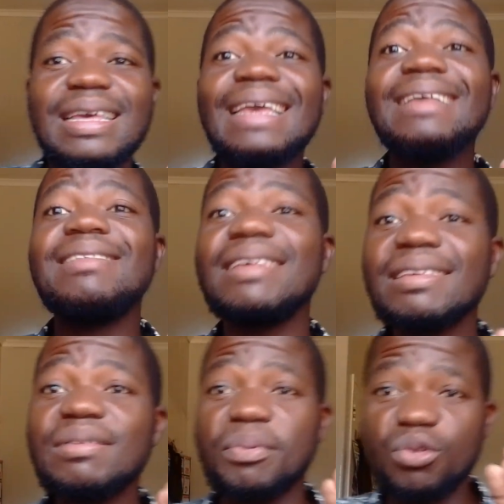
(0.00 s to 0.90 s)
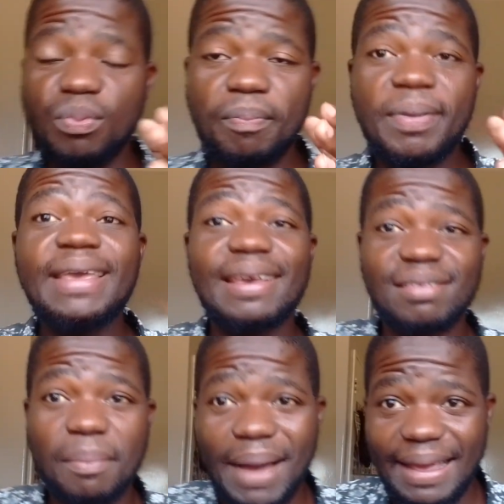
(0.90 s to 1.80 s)
its
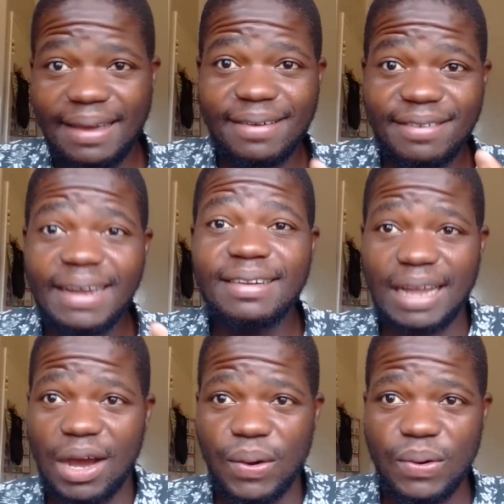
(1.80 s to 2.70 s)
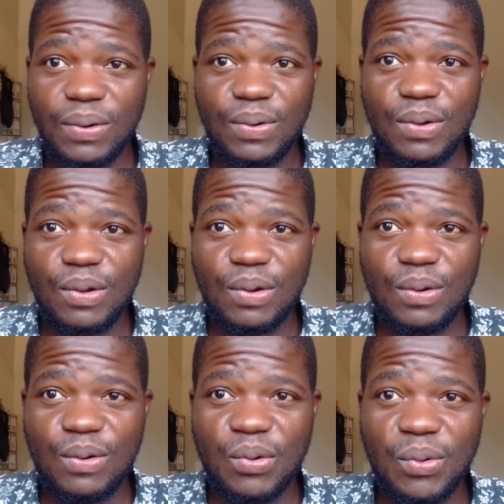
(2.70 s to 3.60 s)
biggest market right now
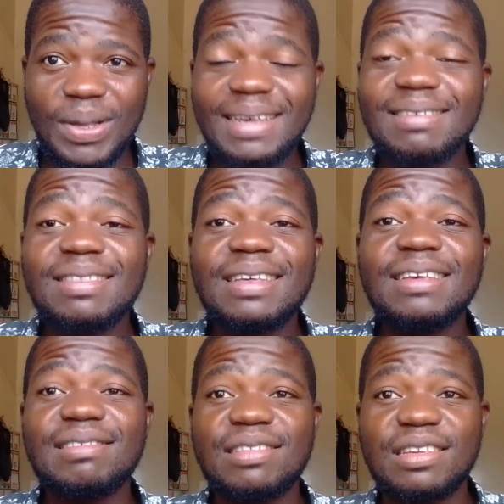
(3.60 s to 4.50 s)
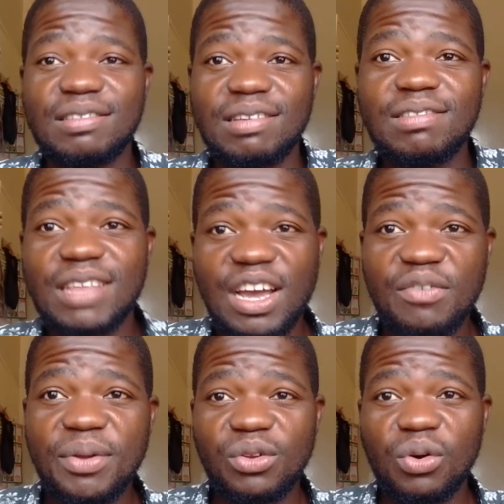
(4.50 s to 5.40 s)
is the
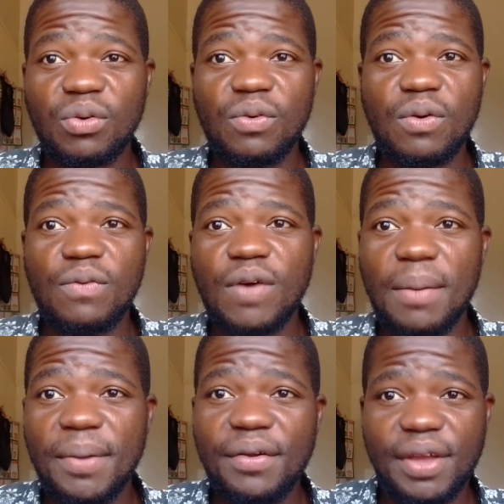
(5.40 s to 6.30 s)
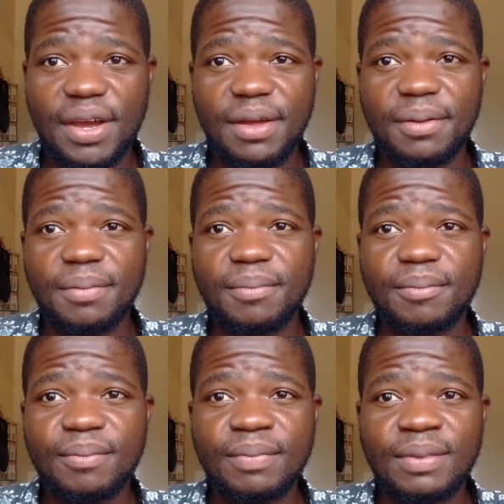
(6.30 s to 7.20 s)
government of America.
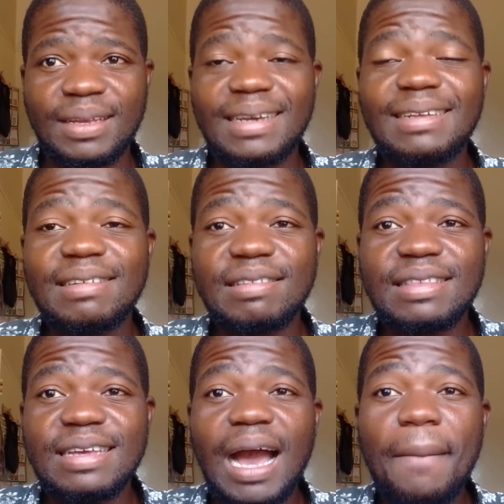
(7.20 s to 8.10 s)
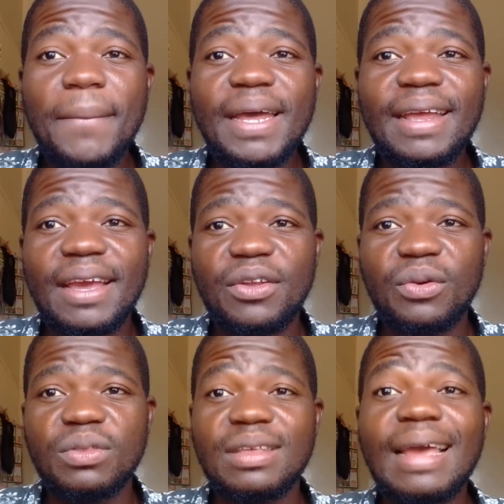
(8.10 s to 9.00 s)
It is the American
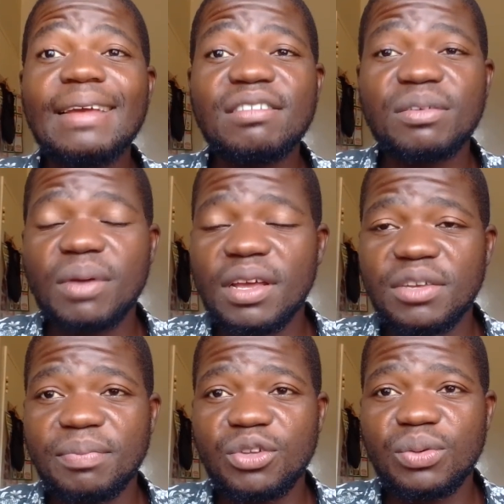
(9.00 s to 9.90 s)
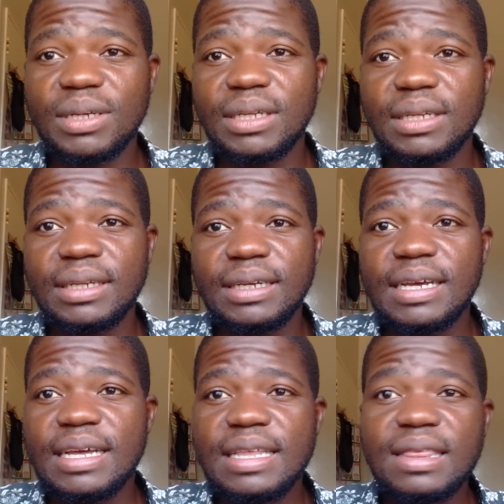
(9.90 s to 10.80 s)
youth aged between
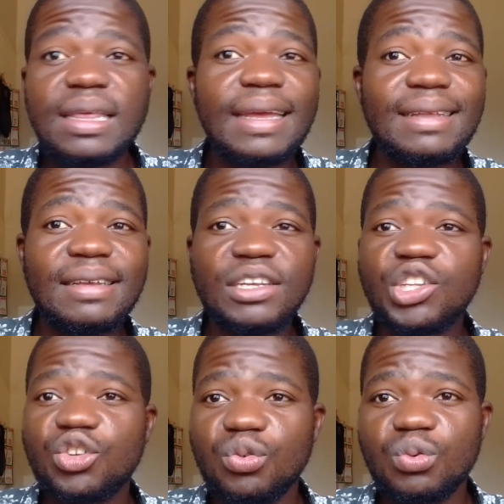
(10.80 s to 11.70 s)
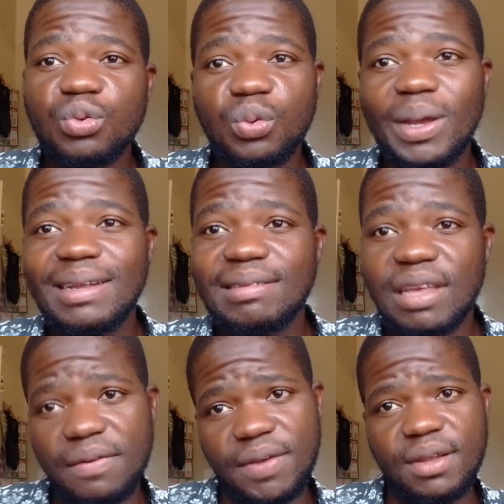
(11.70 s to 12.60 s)
13 to
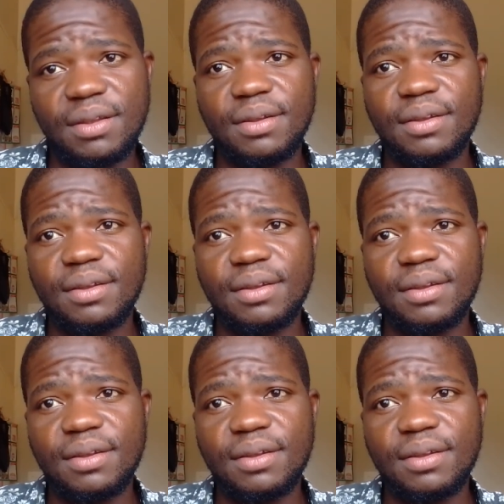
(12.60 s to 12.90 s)
27.